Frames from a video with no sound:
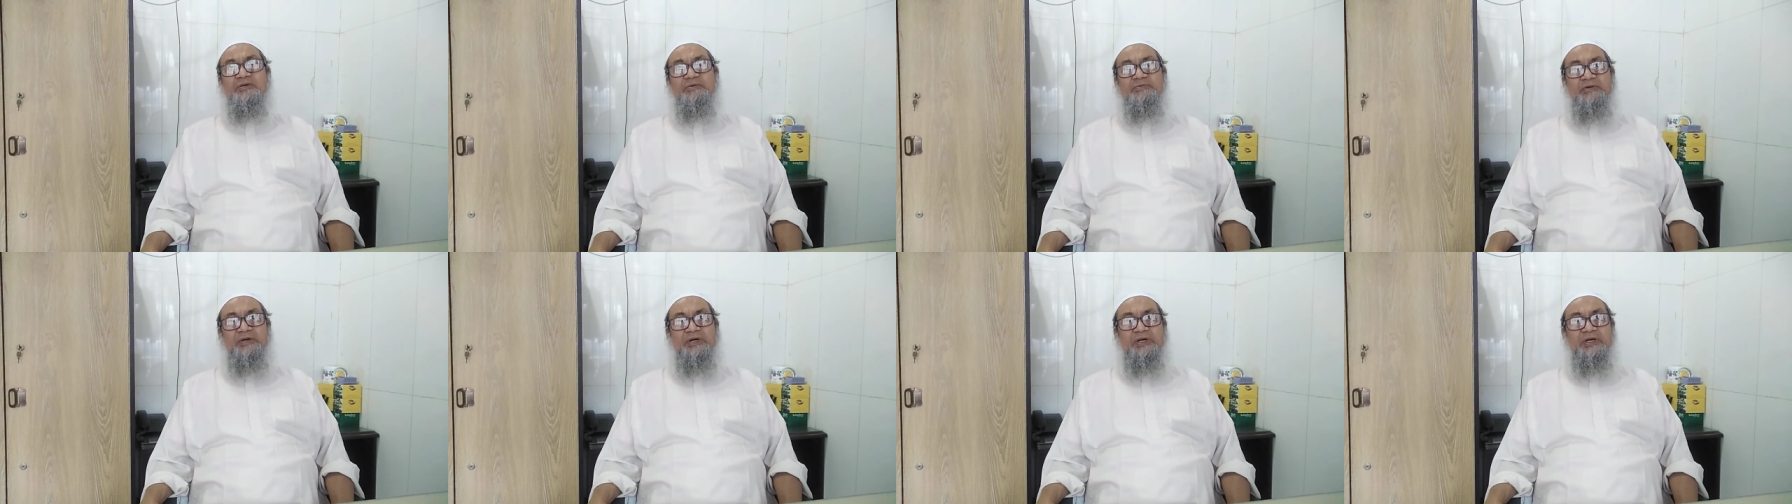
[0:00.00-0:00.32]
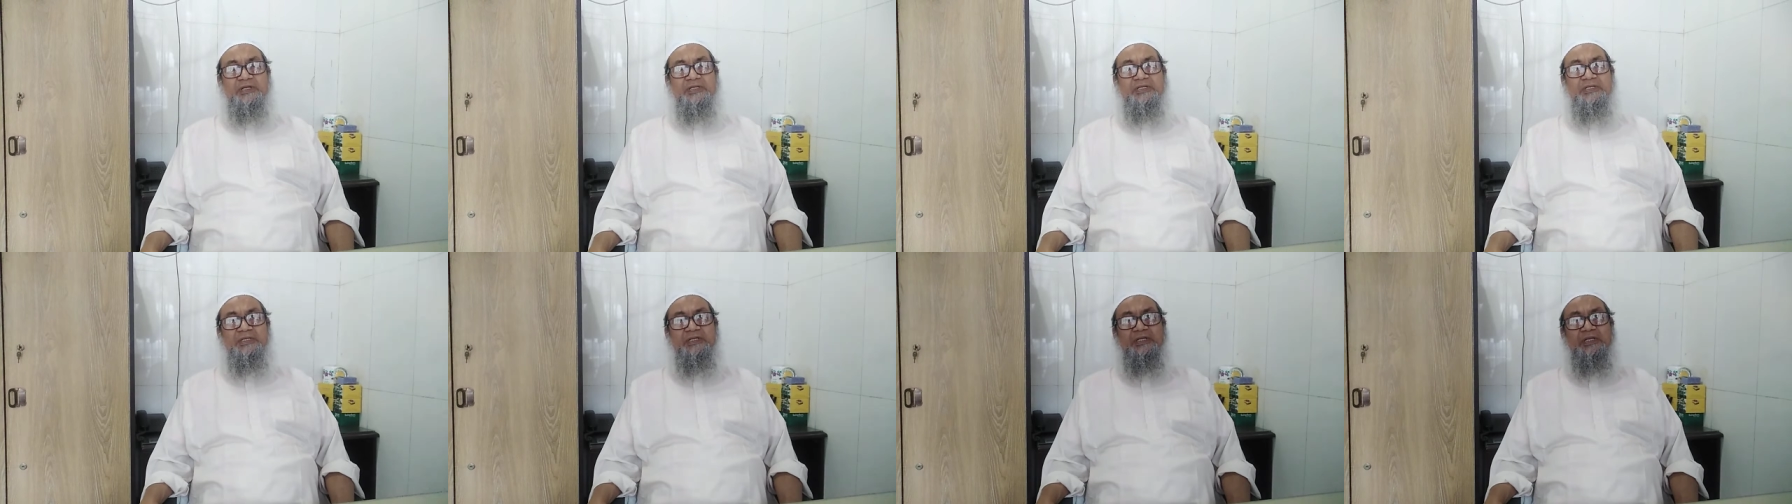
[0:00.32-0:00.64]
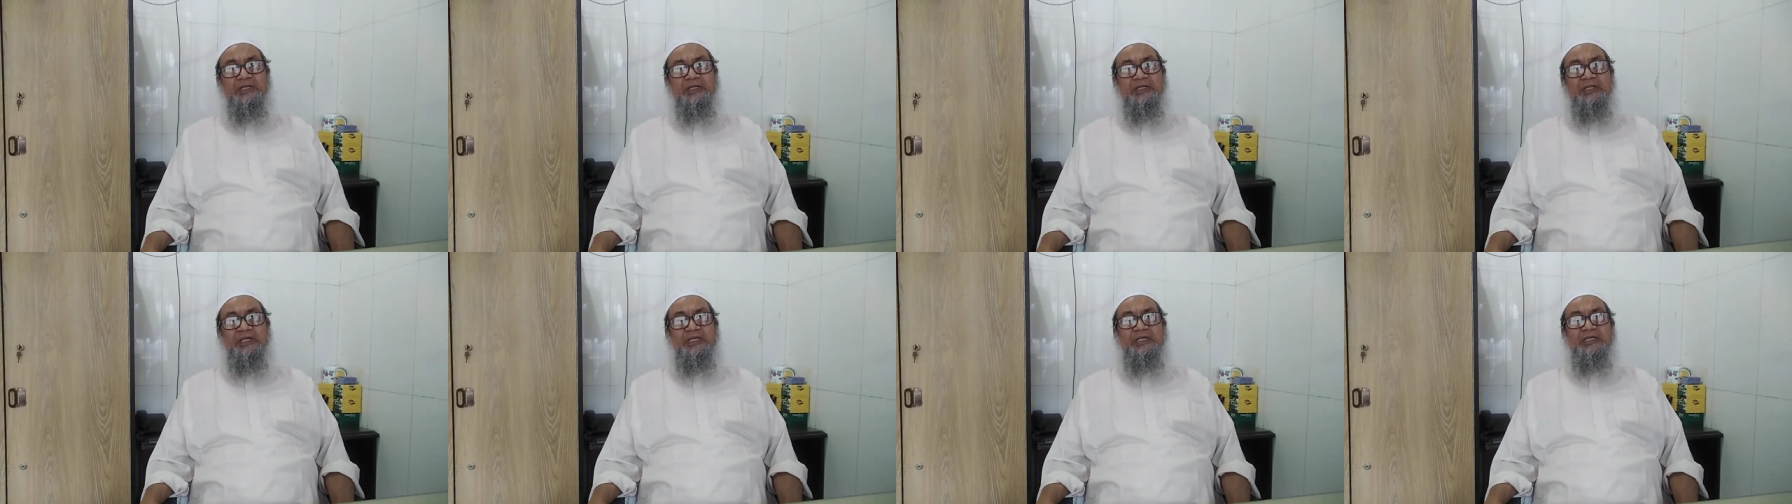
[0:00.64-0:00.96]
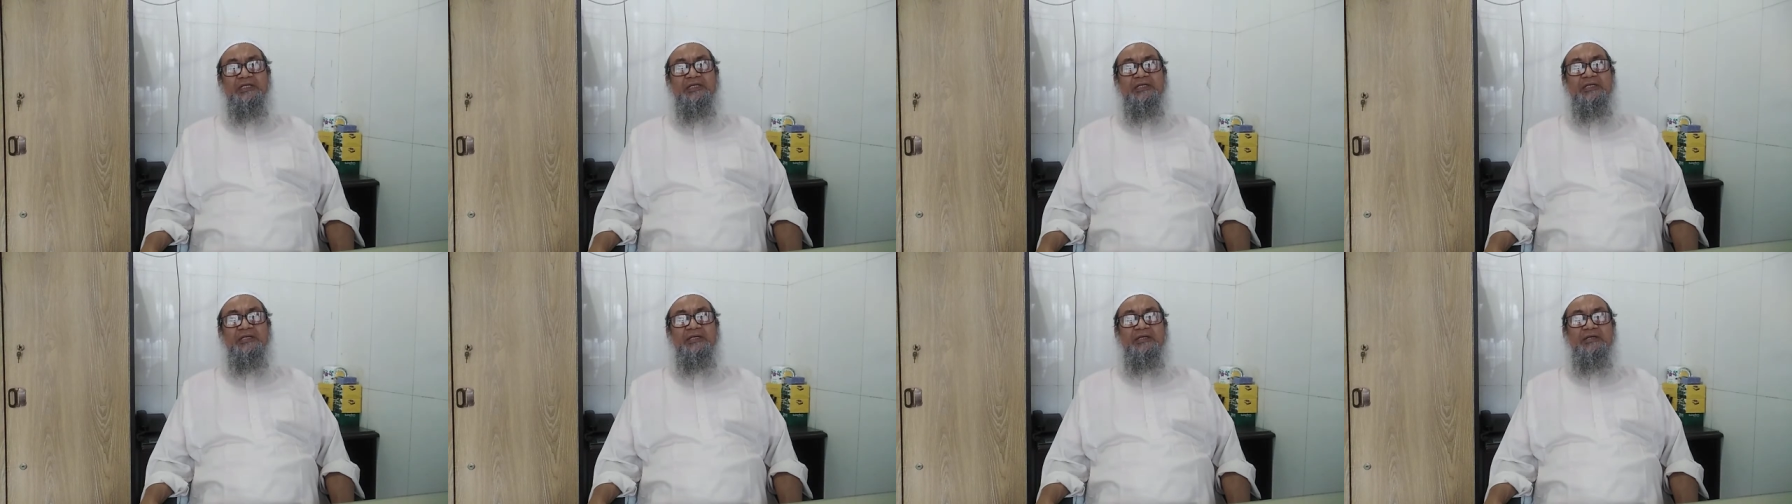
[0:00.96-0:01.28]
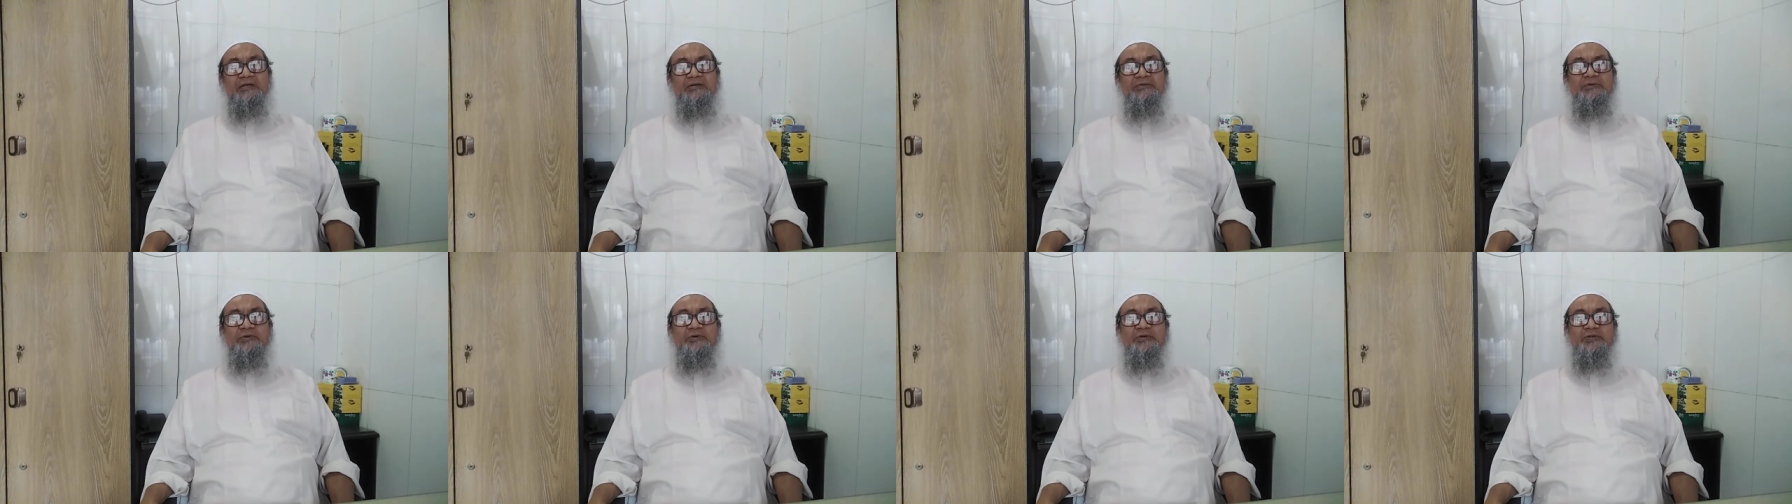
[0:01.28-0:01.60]
of heart, like
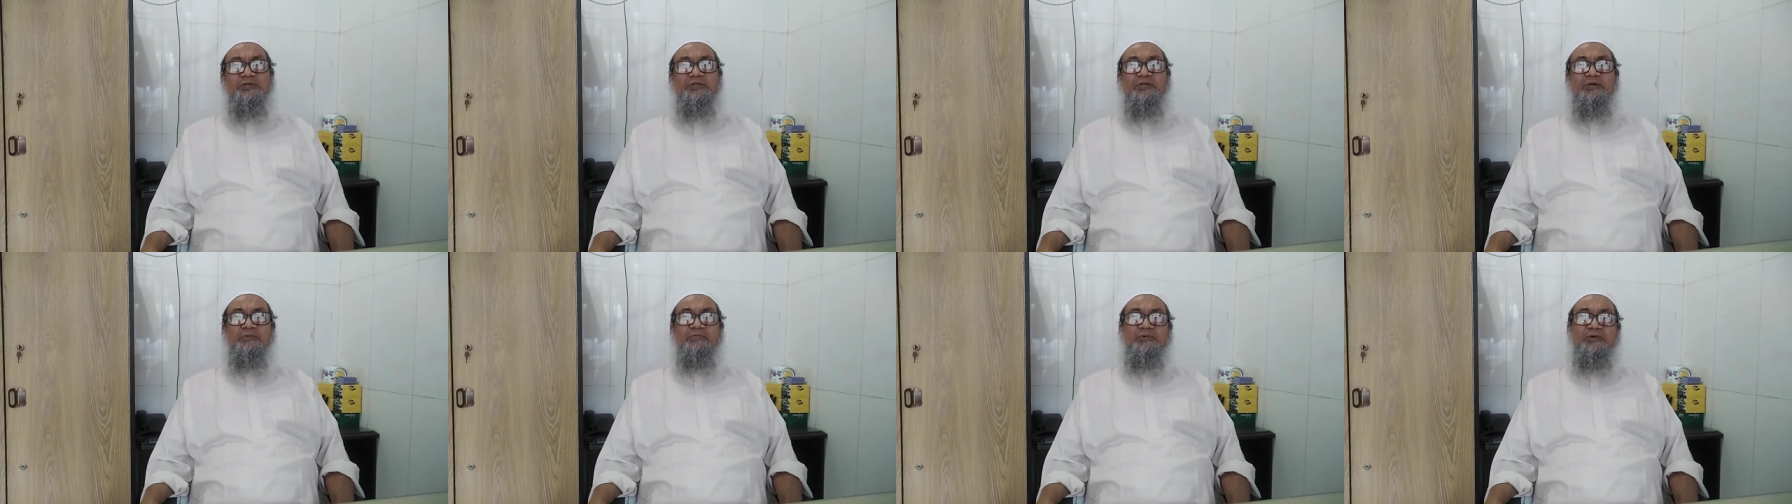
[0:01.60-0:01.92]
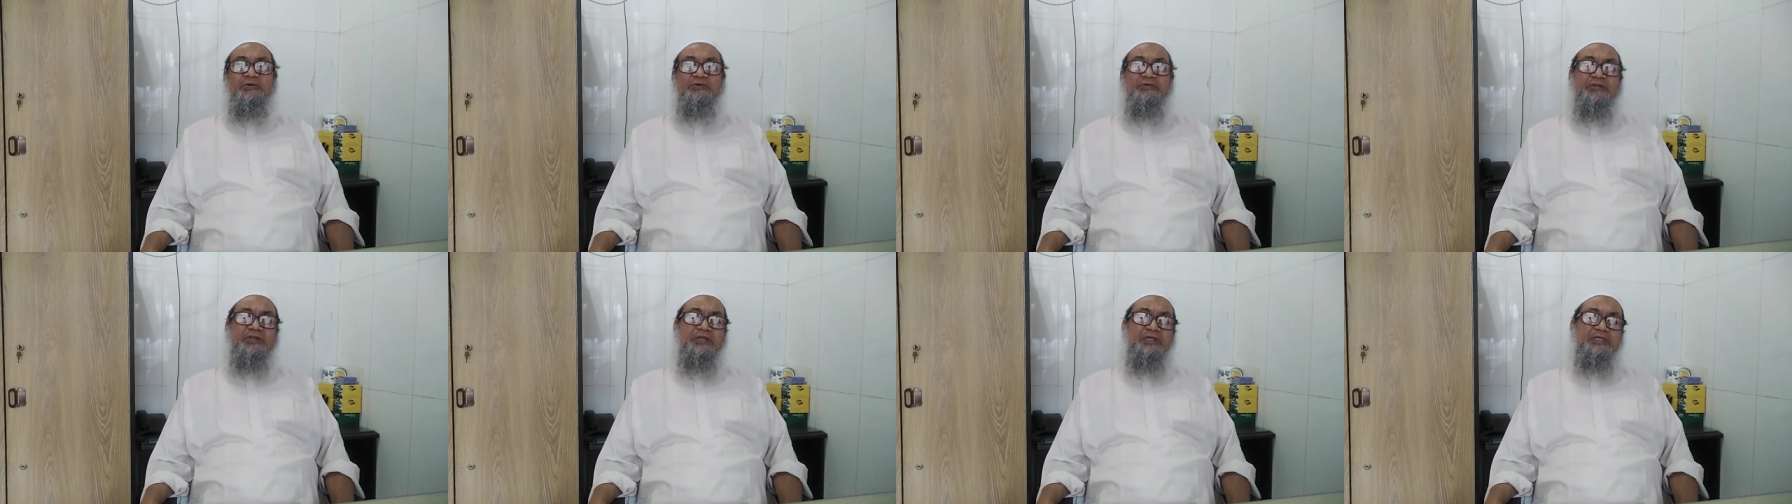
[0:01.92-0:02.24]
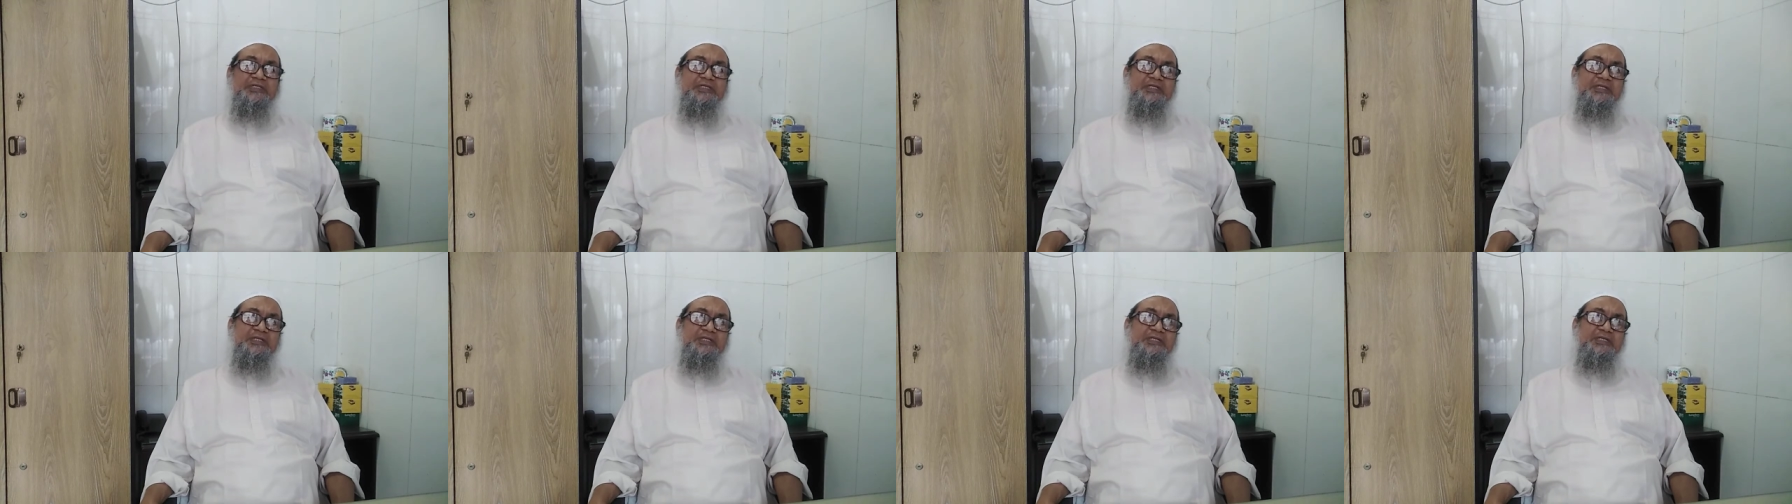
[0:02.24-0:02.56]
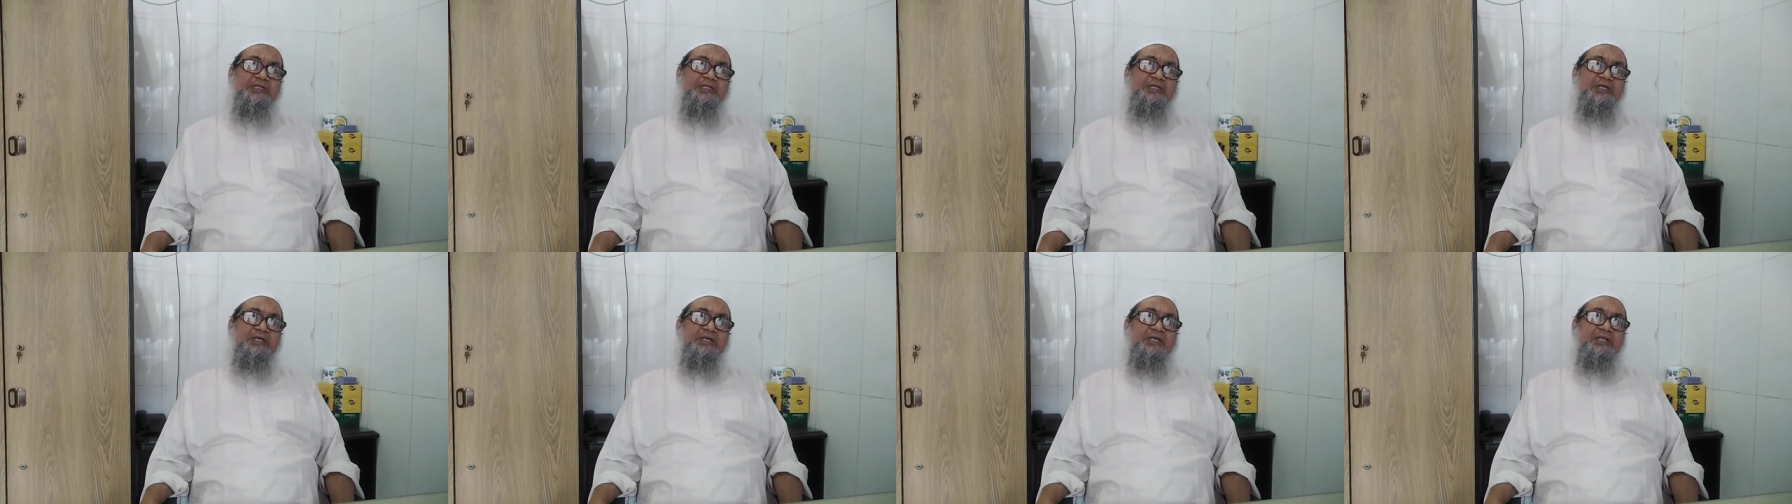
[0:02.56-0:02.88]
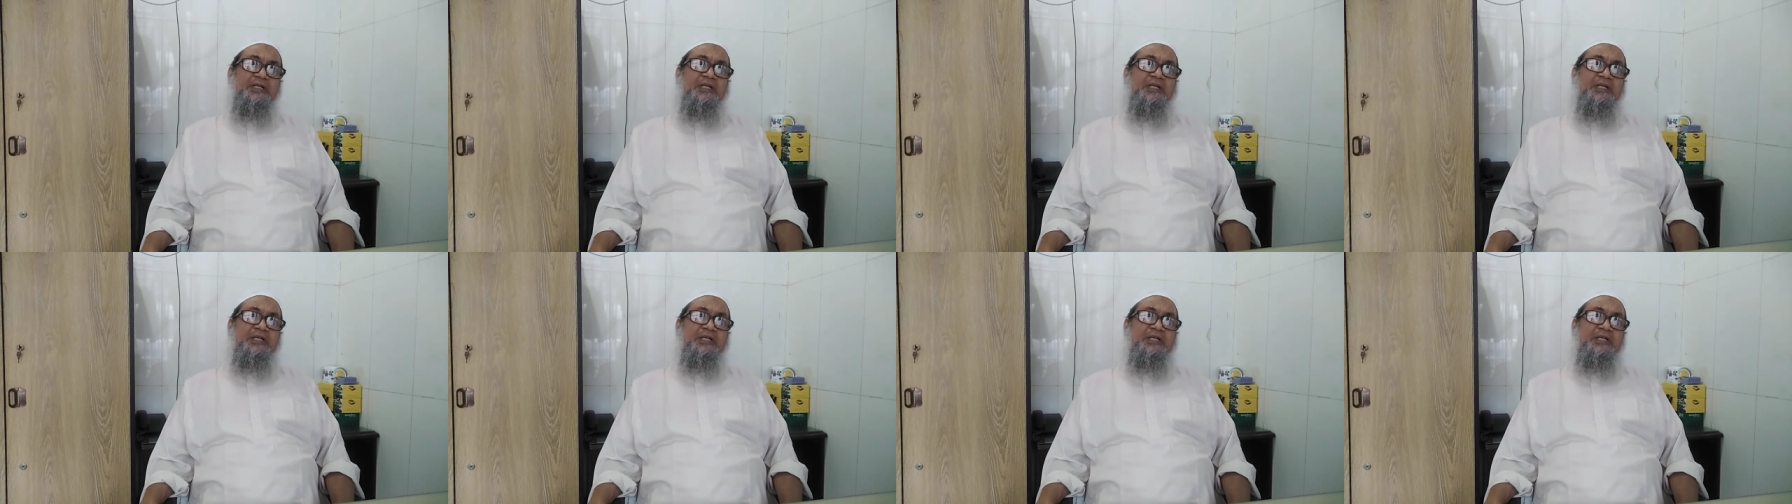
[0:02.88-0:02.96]
force of contraction,